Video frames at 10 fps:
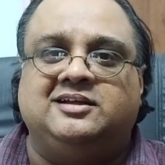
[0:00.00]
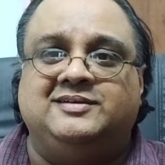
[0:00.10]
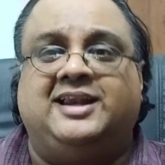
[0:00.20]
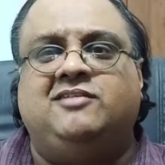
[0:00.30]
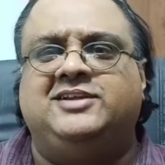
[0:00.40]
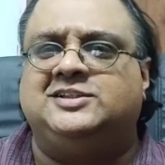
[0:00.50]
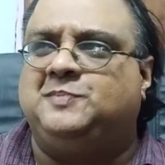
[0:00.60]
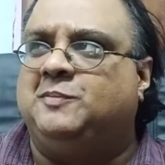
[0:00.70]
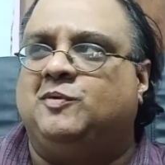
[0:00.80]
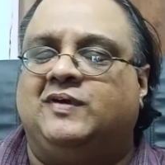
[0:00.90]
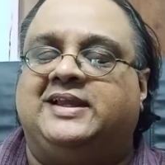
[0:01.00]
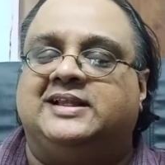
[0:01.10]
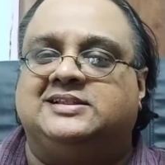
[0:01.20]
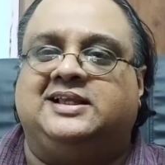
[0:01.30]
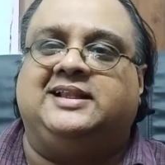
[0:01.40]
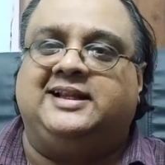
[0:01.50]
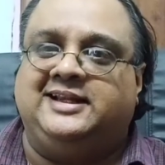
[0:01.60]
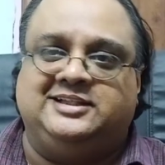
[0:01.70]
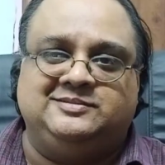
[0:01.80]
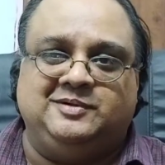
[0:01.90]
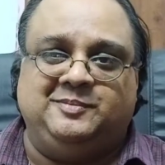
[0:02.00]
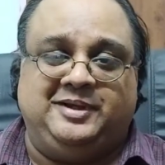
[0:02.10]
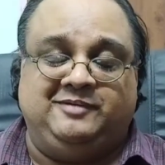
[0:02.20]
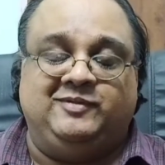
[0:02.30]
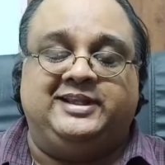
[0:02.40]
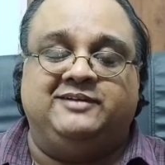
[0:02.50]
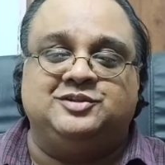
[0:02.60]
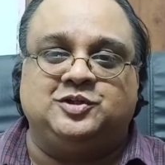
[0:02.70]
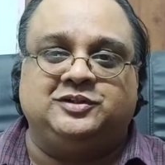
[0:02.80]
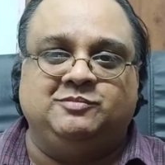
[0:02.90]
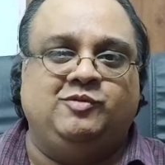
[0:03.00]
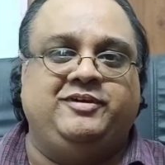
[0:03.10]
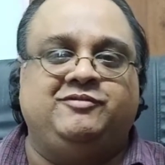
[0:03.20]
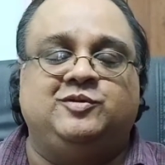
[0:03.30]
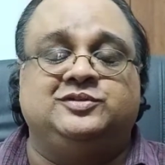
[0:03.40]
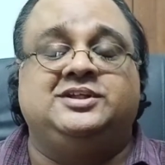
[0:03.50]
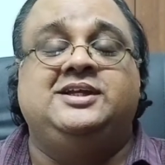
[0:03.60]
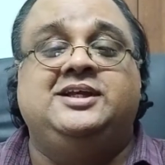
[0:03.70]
none of these people were kids at that age when they were shot the movie, of course.